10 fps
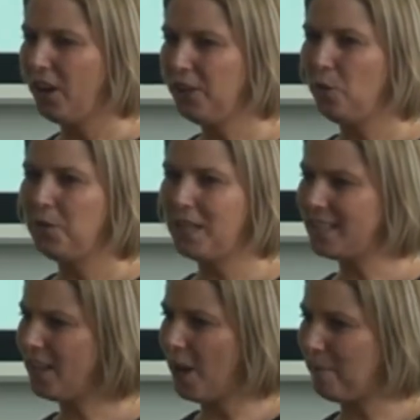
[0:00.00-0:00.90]

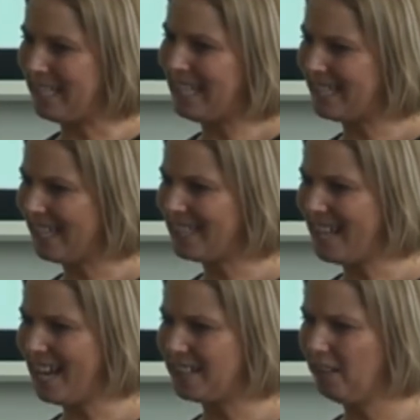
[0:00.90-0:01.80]
this is how my teaching's
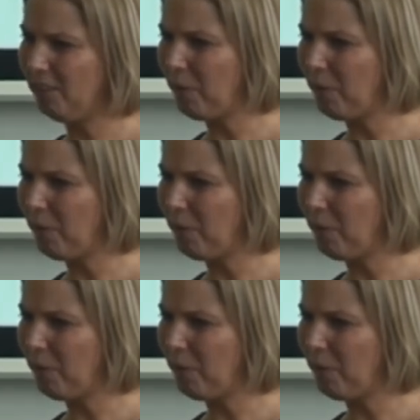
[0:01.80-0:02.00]
at.